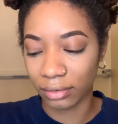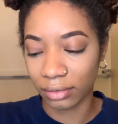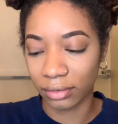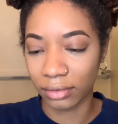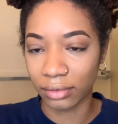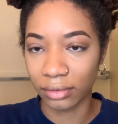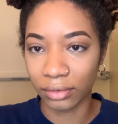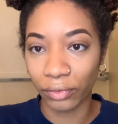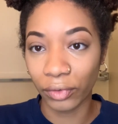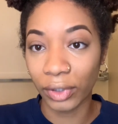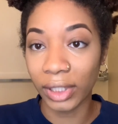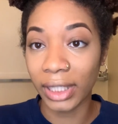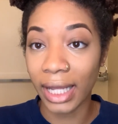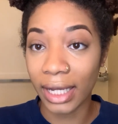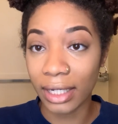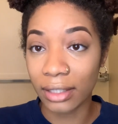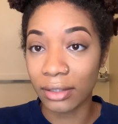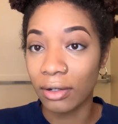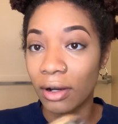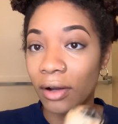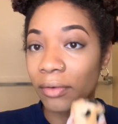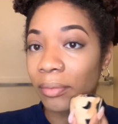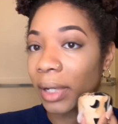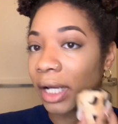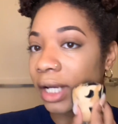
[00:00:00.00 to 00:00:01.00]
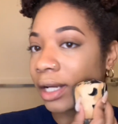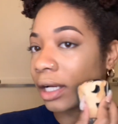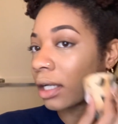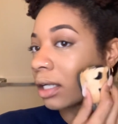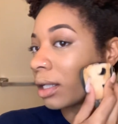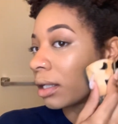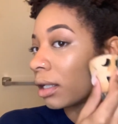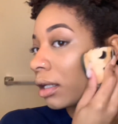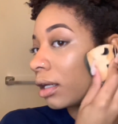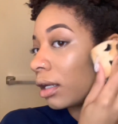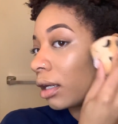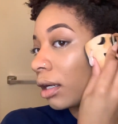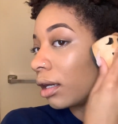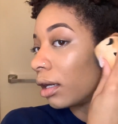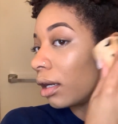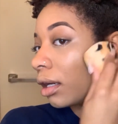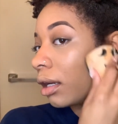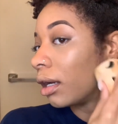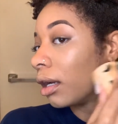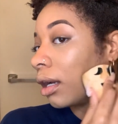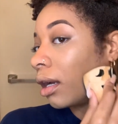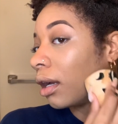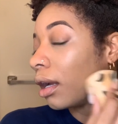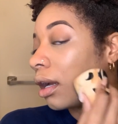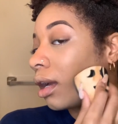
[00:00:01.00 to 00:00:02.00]
relaxer off my hair,
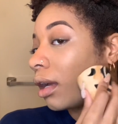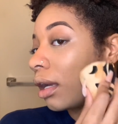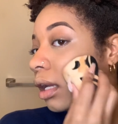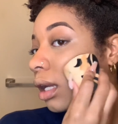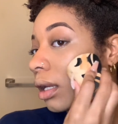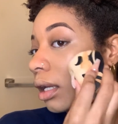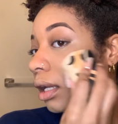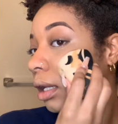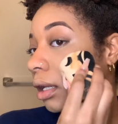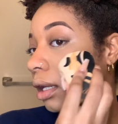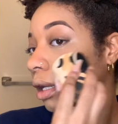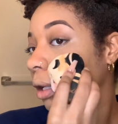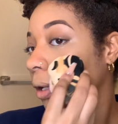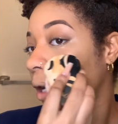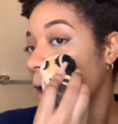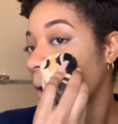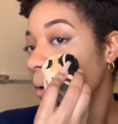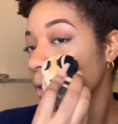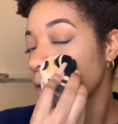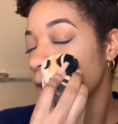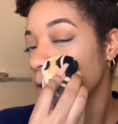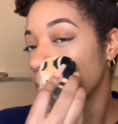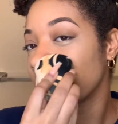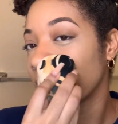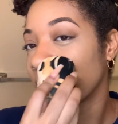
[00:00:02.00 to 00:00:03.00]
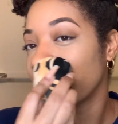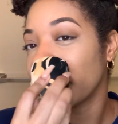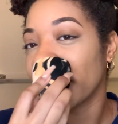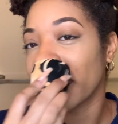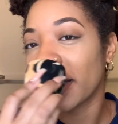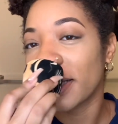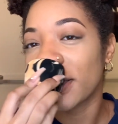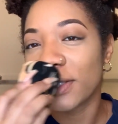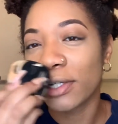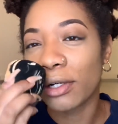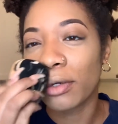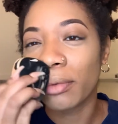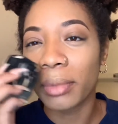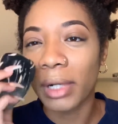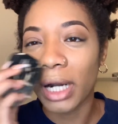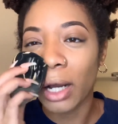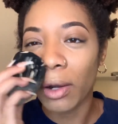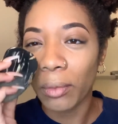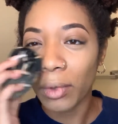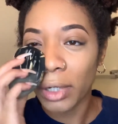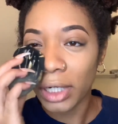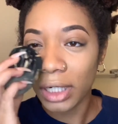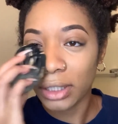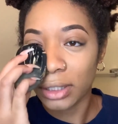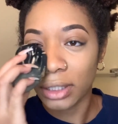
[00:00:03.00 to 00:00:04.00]
and I was just being natural. But I
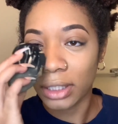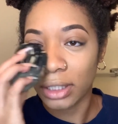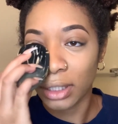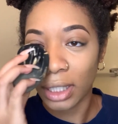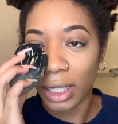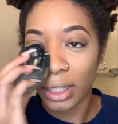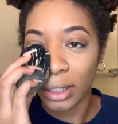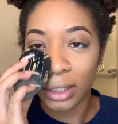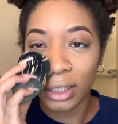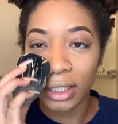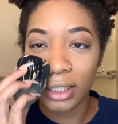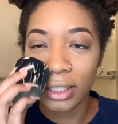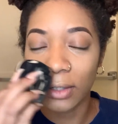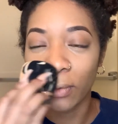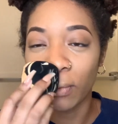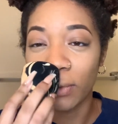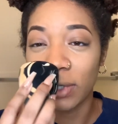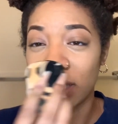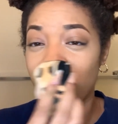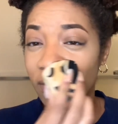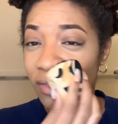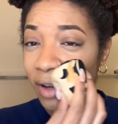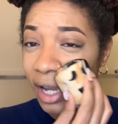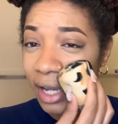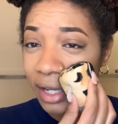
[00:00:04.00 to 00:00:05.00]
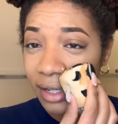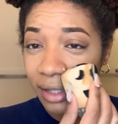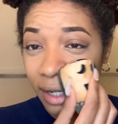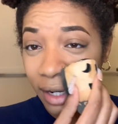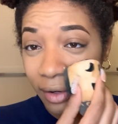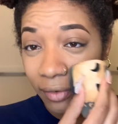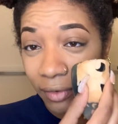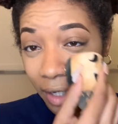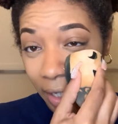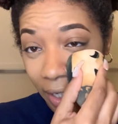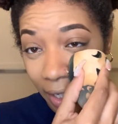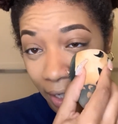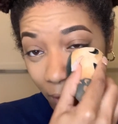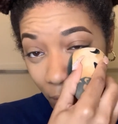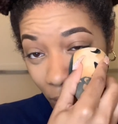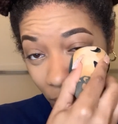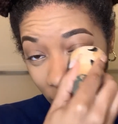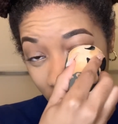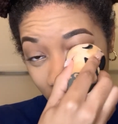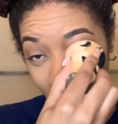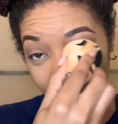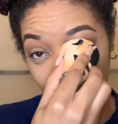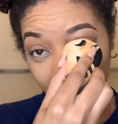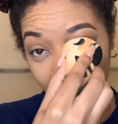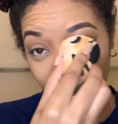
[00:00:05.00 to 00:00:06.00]
wanted to like get some weave. I had never had
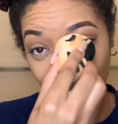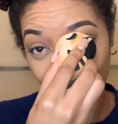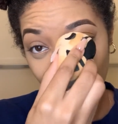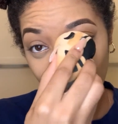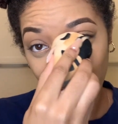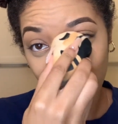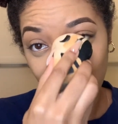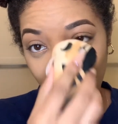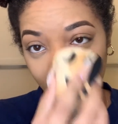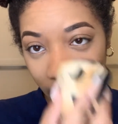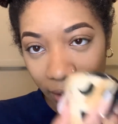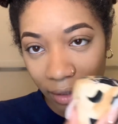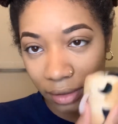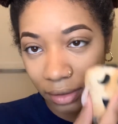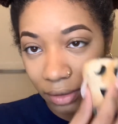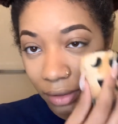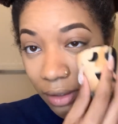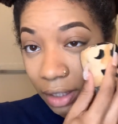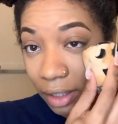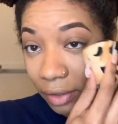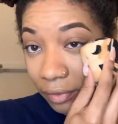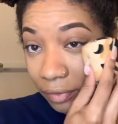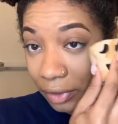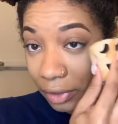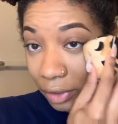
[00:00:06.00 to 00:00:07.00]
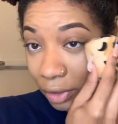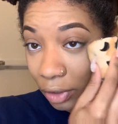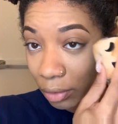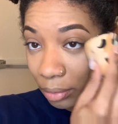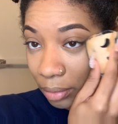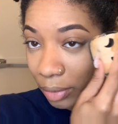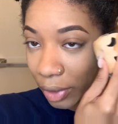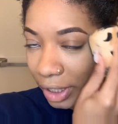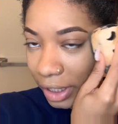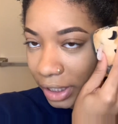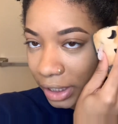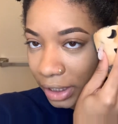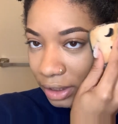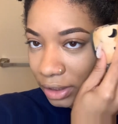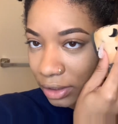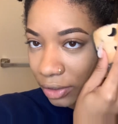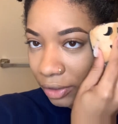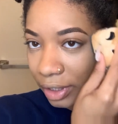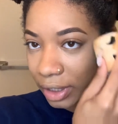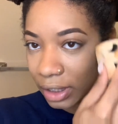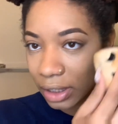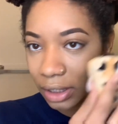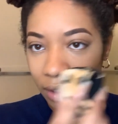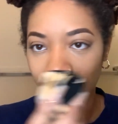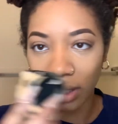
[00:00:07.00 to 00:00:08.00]
weave before, like never no braids or
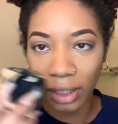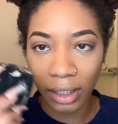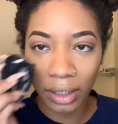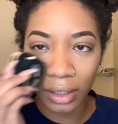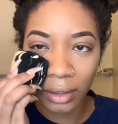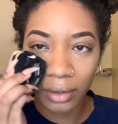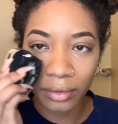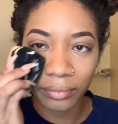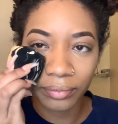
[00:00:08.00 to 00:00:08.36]
anything,